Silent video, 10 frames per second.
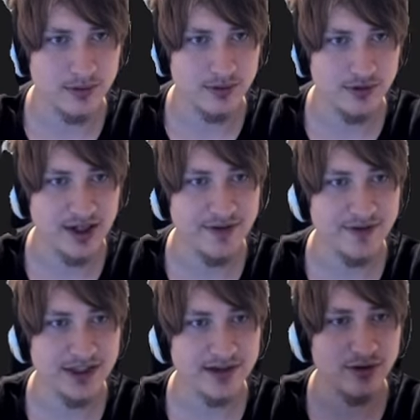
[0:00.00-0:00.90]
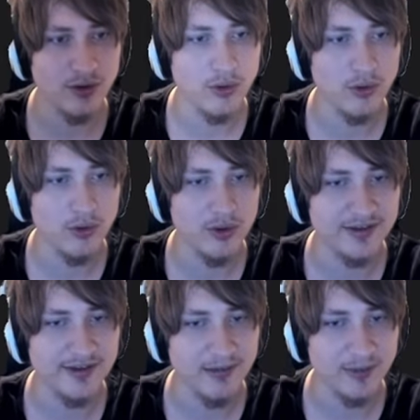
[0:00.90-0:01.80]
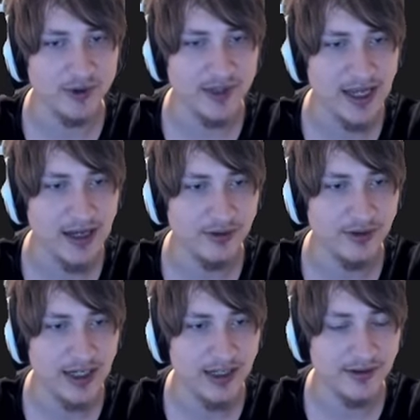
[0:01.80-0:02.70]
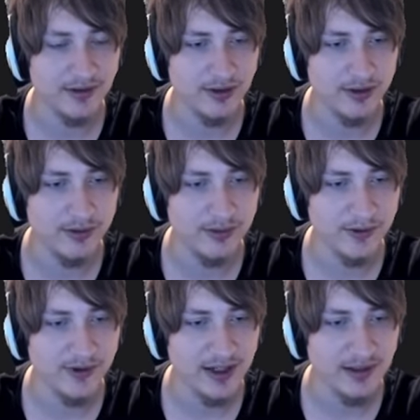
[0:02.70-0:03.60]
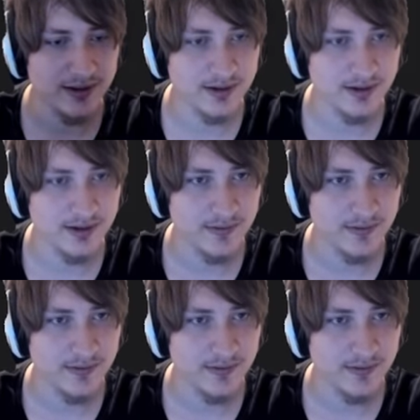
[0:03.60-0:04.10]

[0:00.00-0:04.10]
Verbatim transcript: So they have like this whole example on how to add your own styling.